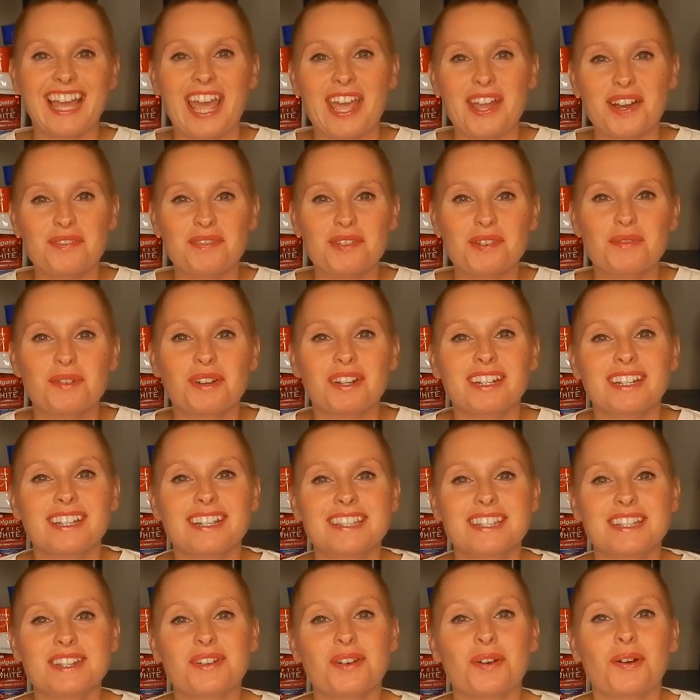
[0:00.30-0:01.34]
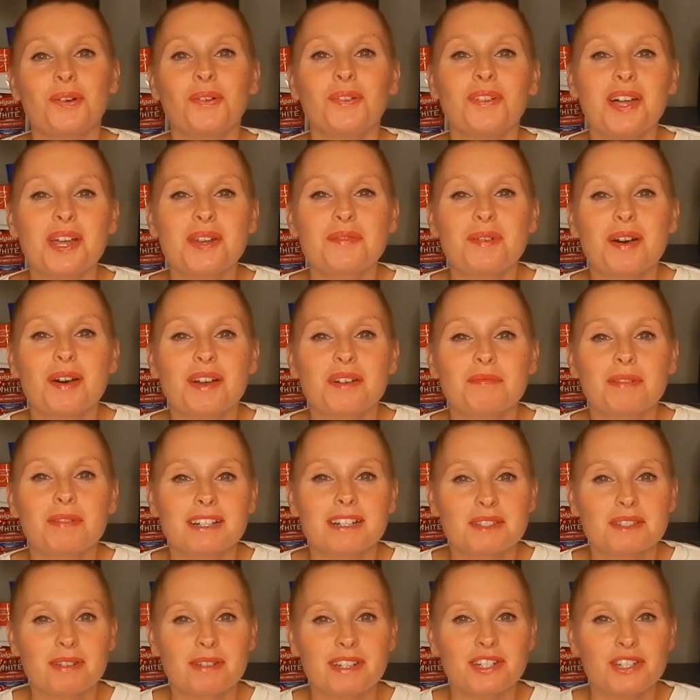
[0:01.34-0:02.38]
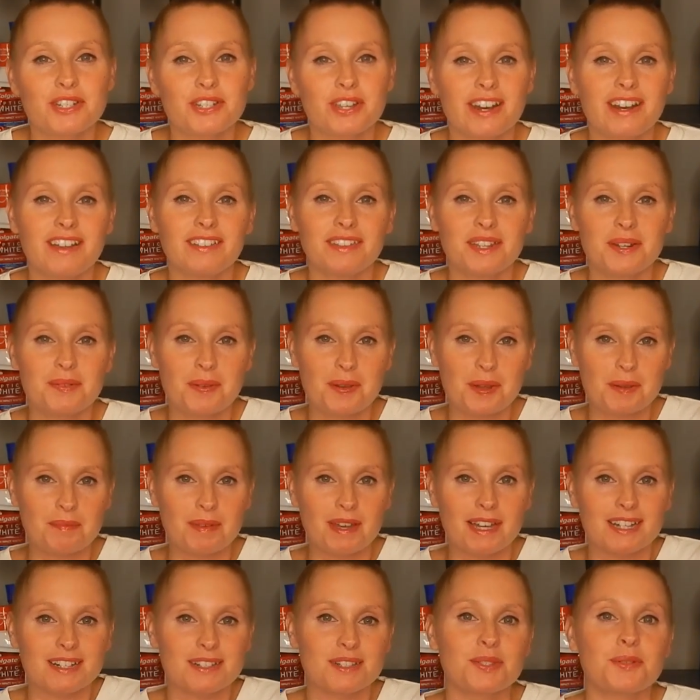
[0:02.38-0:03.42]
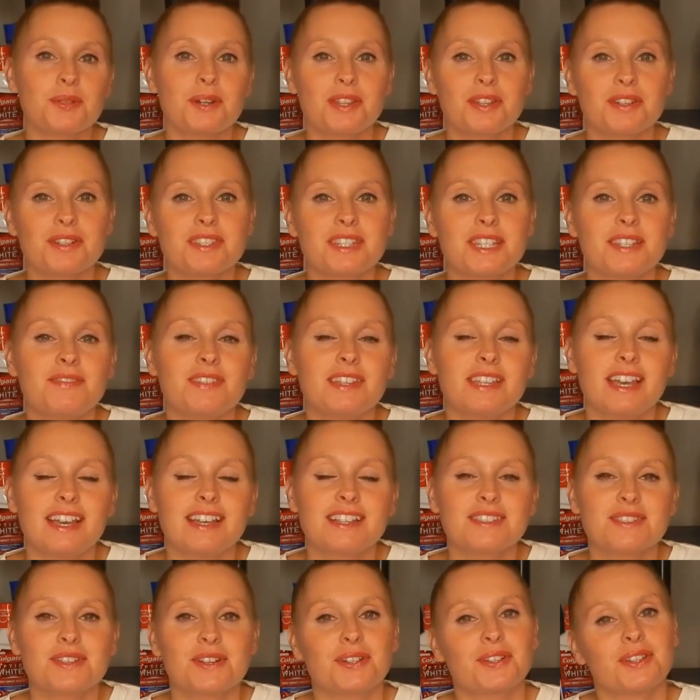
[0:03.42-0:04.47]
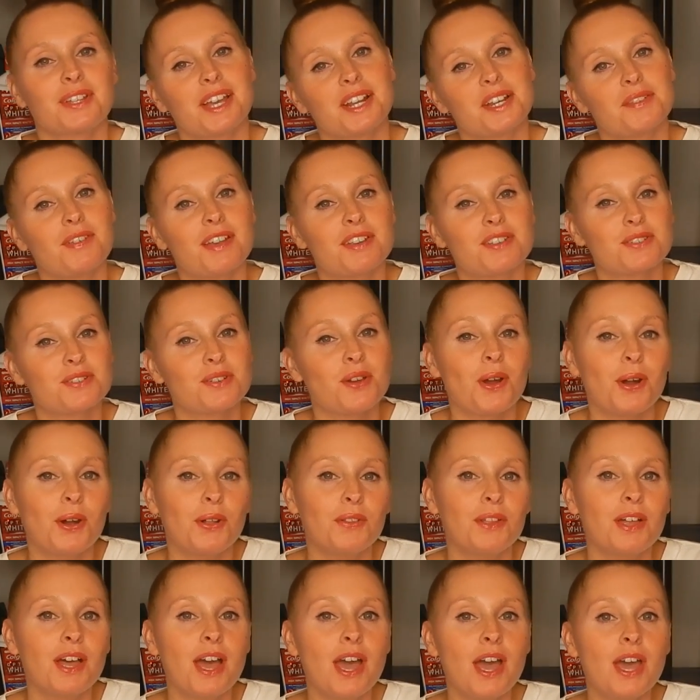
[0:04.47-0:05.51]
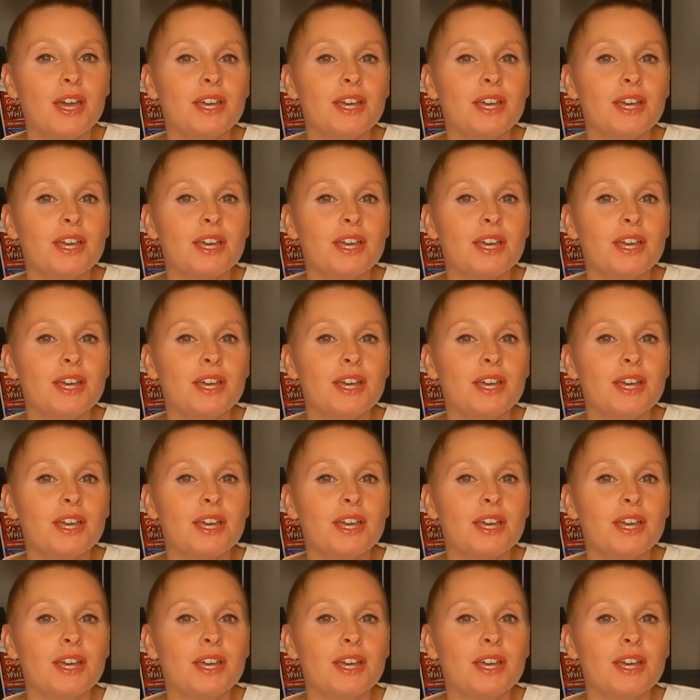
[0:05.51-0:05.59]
Hey everyone, it's Nicole and welcome back to my channel and welcome back to another CVS Early Activation haul.